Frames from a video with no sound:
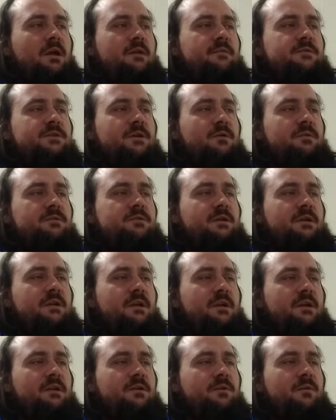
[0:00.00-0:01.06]
of jokes and
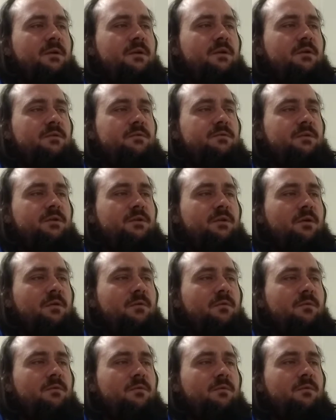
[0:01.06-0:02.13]
innuendo to go
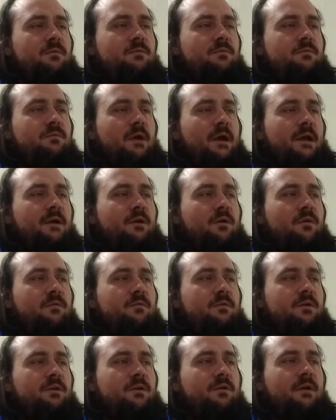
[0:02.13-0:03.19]
right over
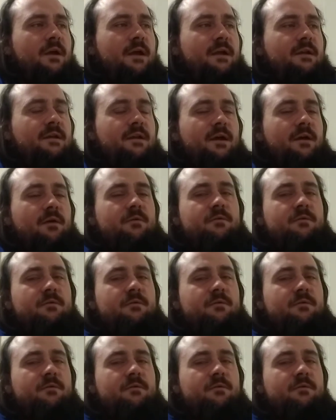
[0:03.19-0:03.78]
your head now.